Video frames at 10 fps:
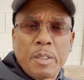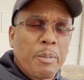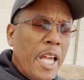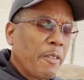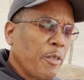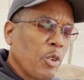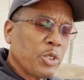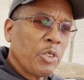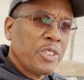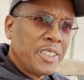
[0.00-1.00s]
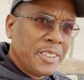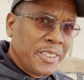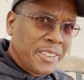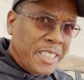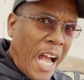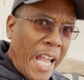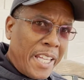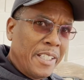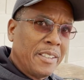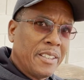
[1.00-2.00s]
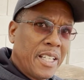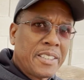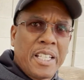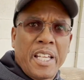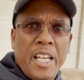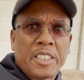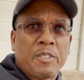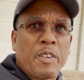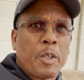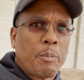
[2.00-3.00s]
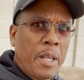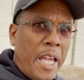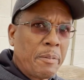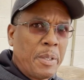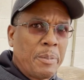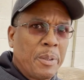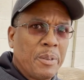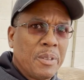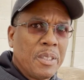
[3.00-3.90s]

of black folks are dying at the hands of other black people.